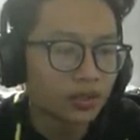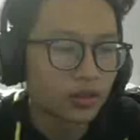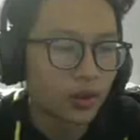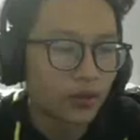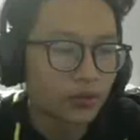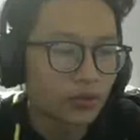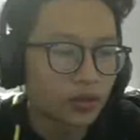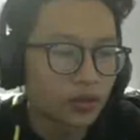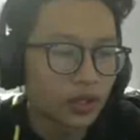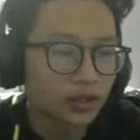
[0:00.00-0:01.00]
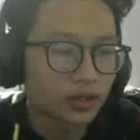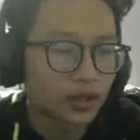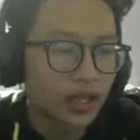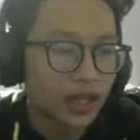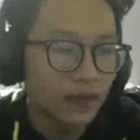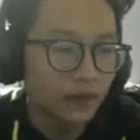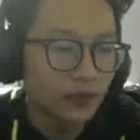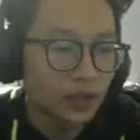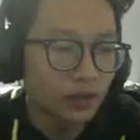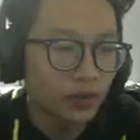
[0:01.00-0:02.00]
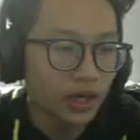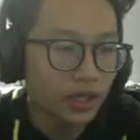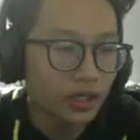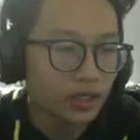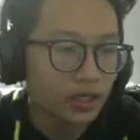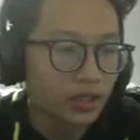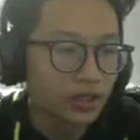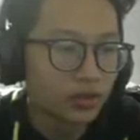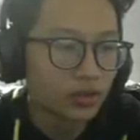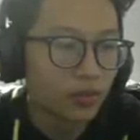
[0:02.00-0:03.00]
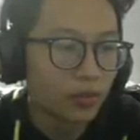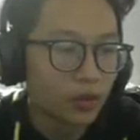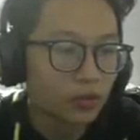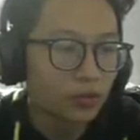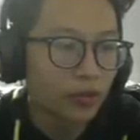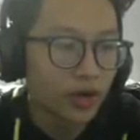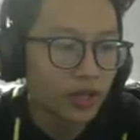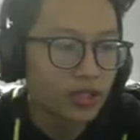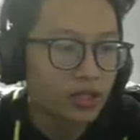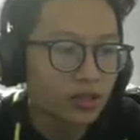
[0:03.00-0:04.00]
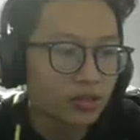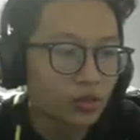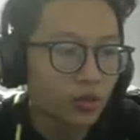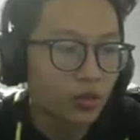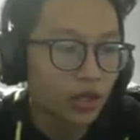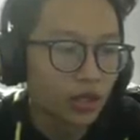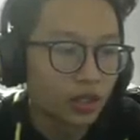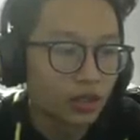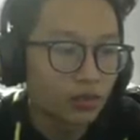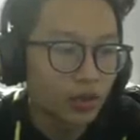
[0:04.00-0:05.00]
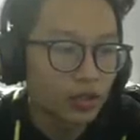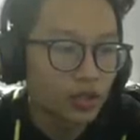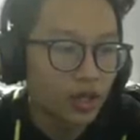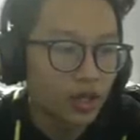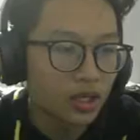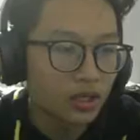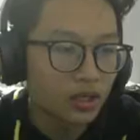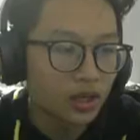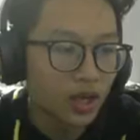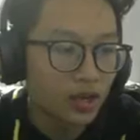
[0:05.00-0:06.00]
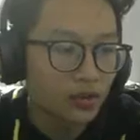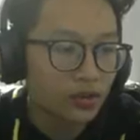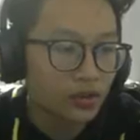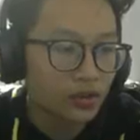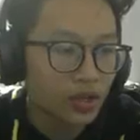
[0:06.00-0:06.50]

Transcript: You have to collect the gifts, right? Still the most presents to win. Presents are hidden in the houses.